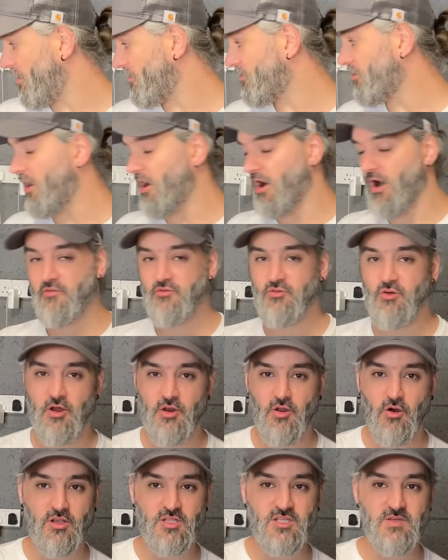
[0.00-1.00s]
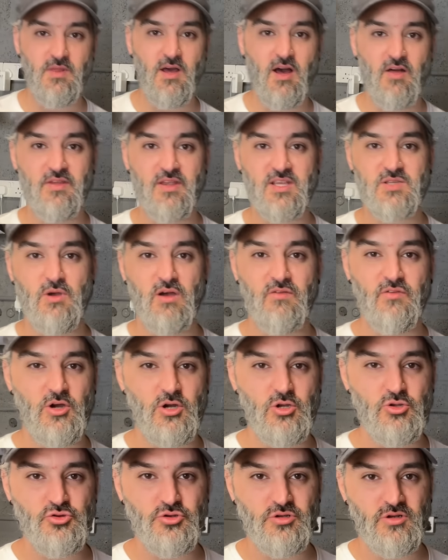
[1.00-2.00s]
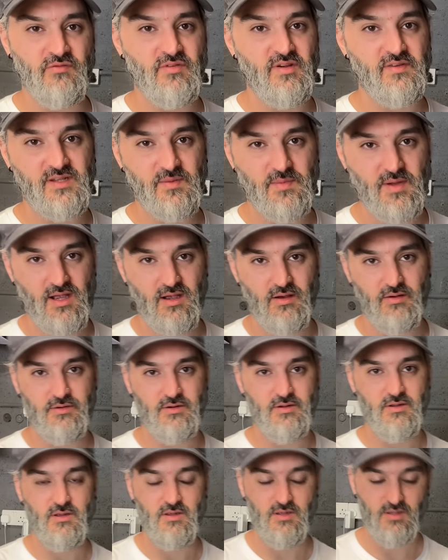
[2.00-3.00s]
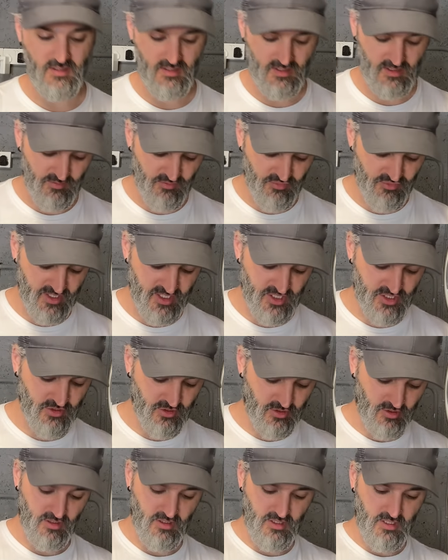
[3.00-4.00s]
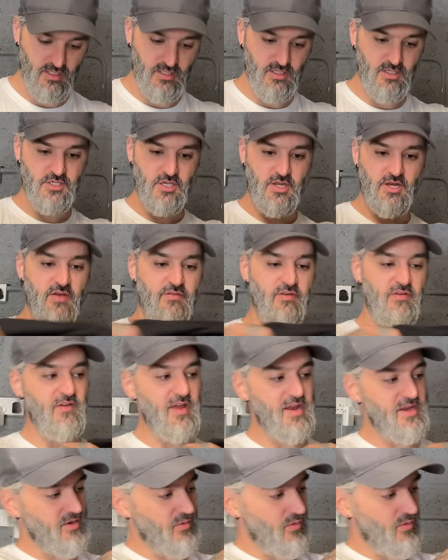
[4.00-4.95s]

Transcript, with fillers: I've got, I've got an item that I think's worth £150. Pretty sure. So another Fender